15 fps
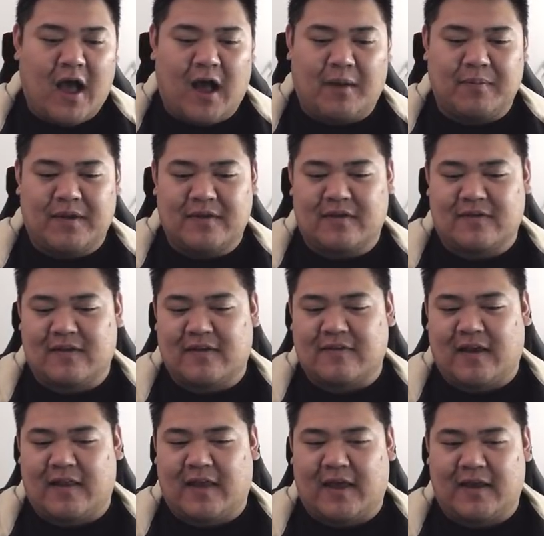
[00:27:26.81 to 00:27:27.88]
in the sense
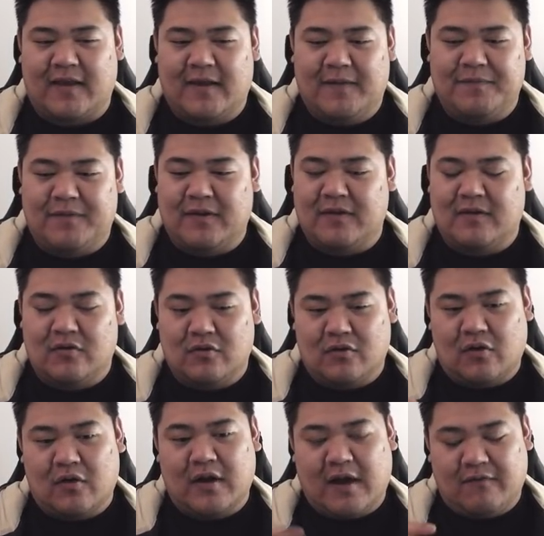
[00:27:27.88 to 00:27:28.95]
that like you
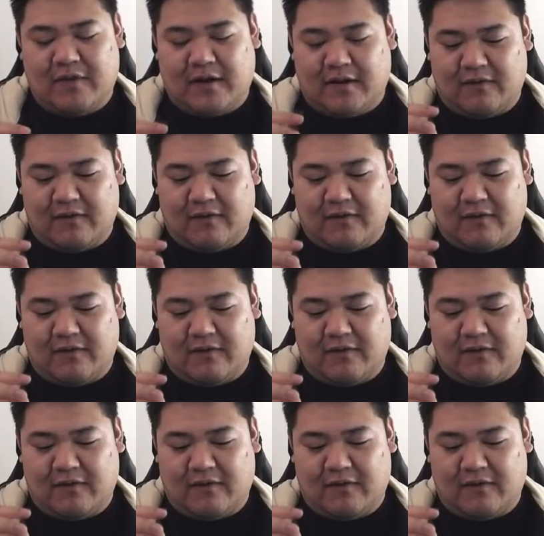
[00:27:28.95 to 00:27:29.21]
don't have like